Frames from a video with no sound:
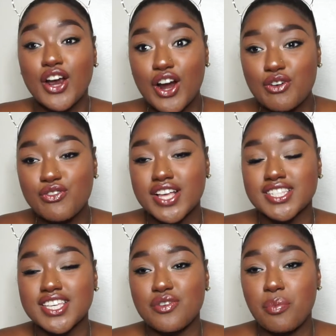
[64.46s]
Curl
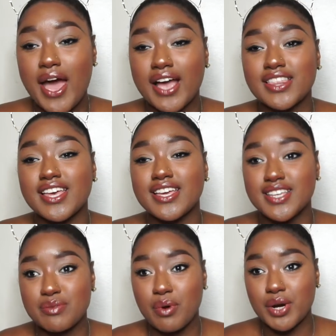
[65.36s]
Fest gift bag, then
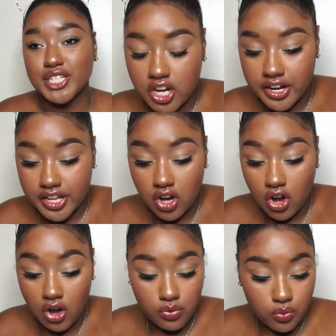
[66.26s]
keep on watching. Starting
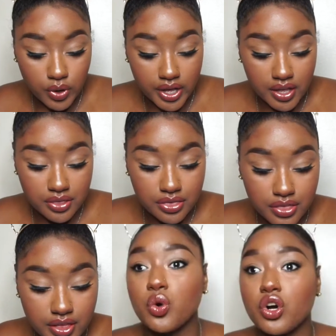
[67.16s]
off with,
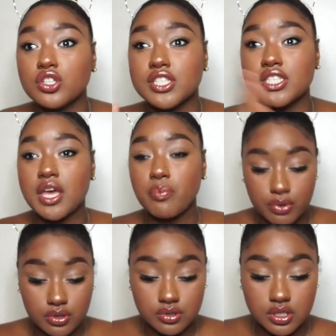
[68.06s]
we'll go
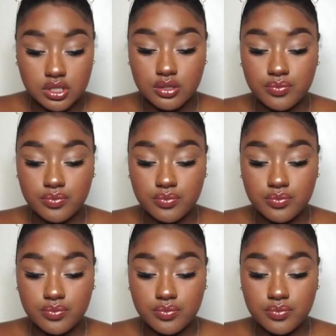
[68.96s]
samples.